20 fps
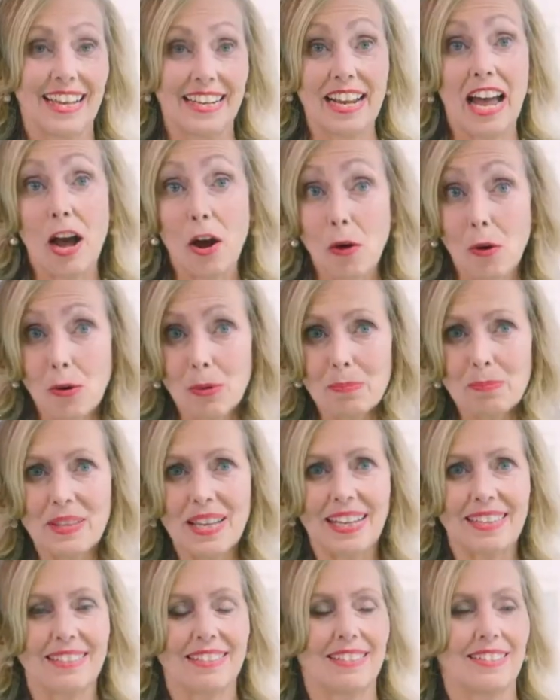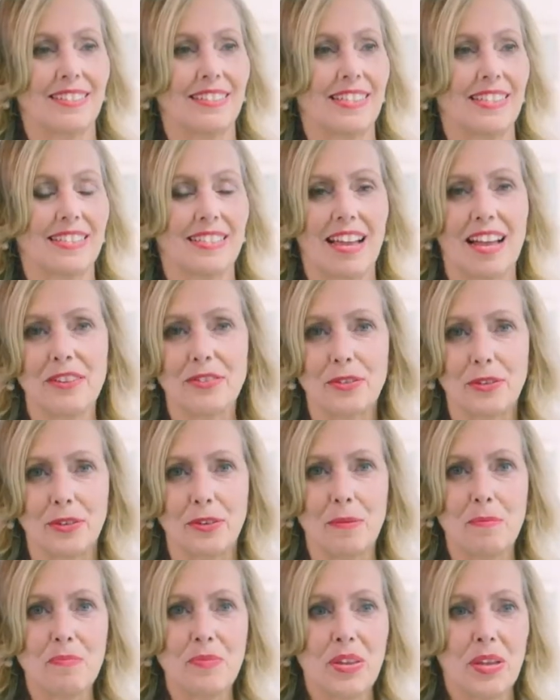And I hope that uh, this
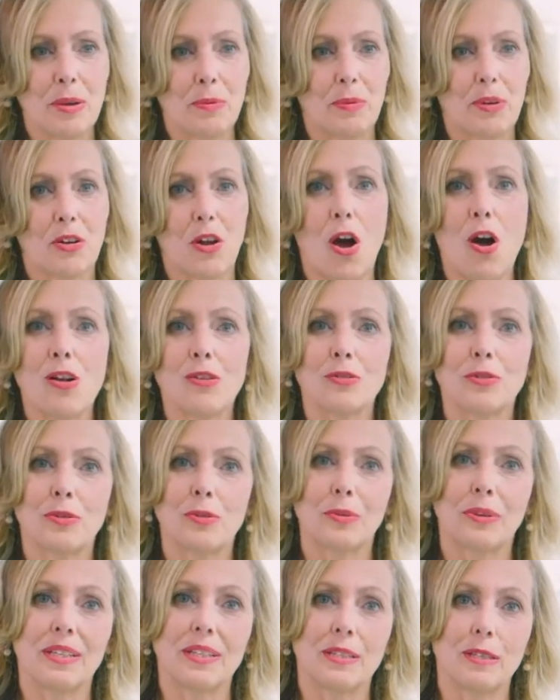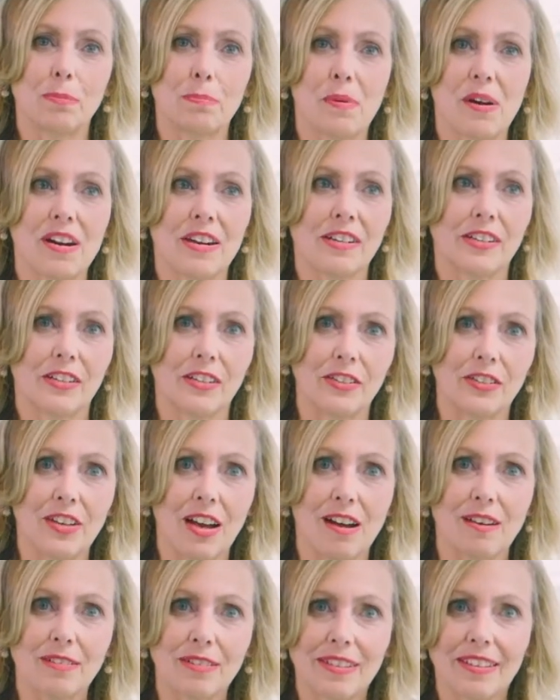honor will also inspire
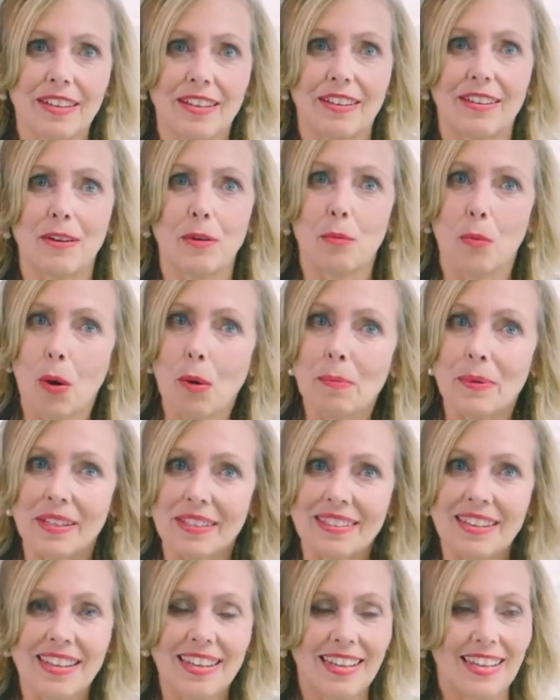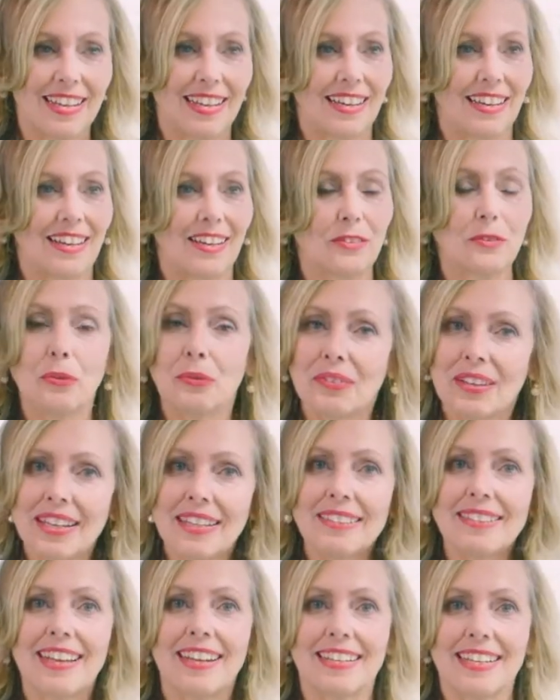young uh, women uh, to
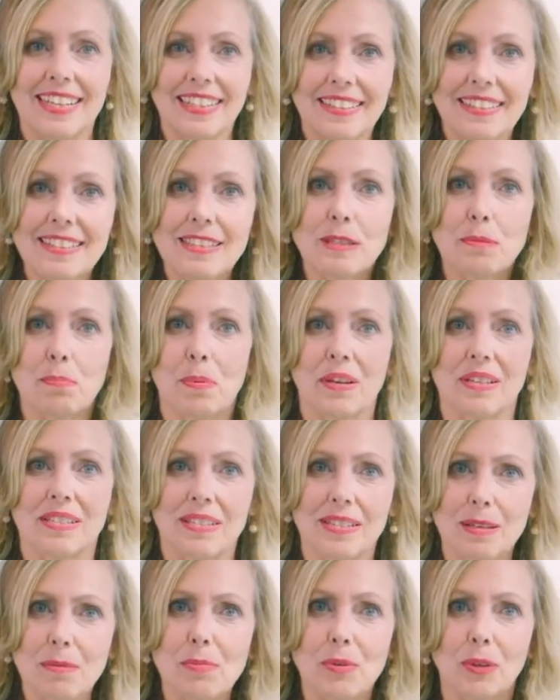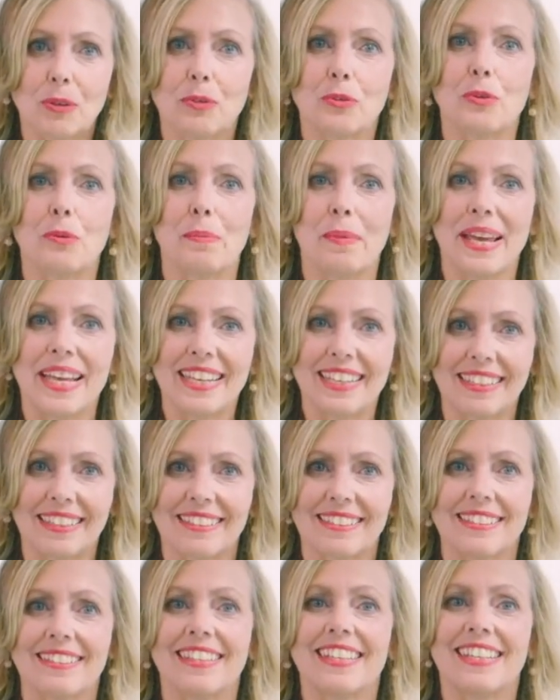think that it is possible to make
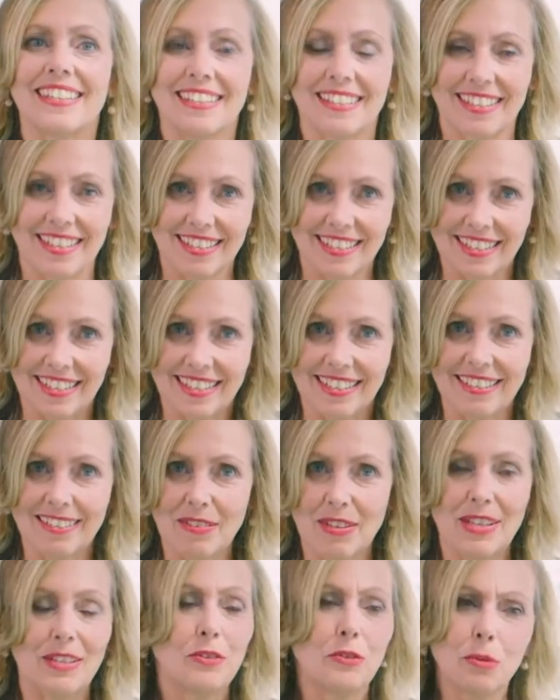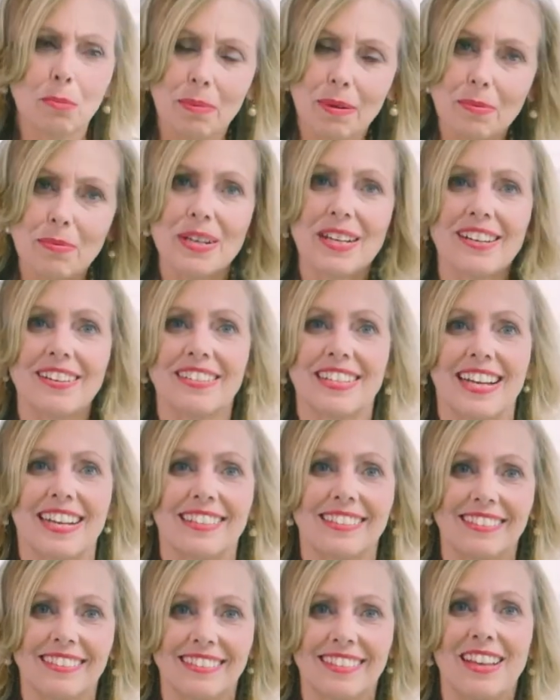it in Canada and to be
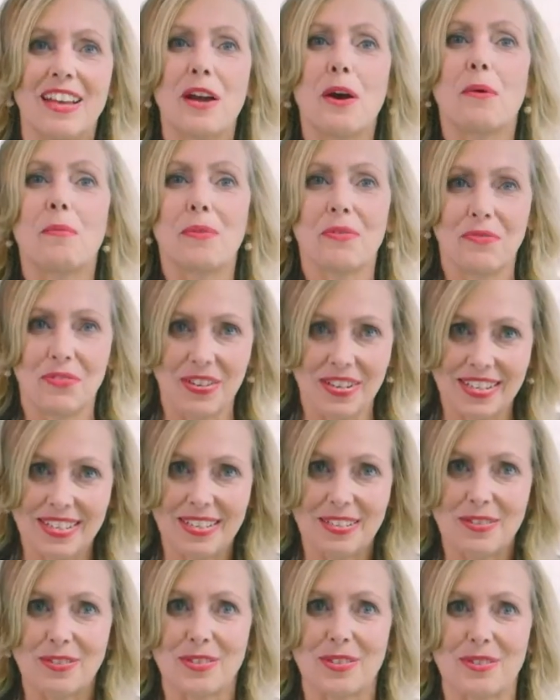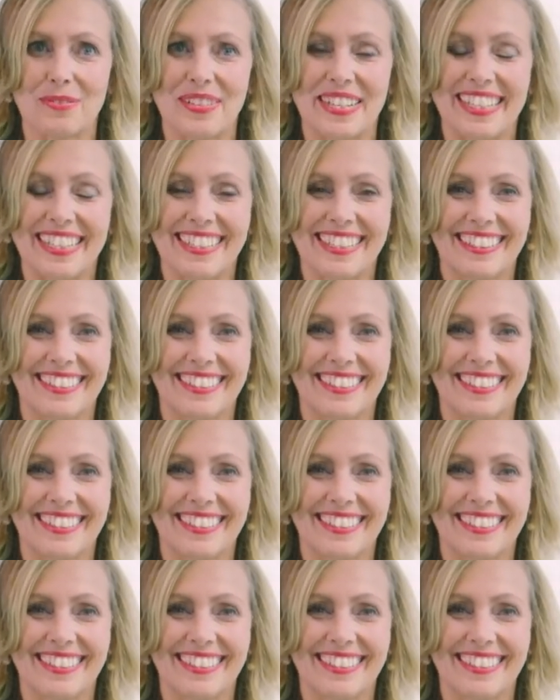recognized within the industry.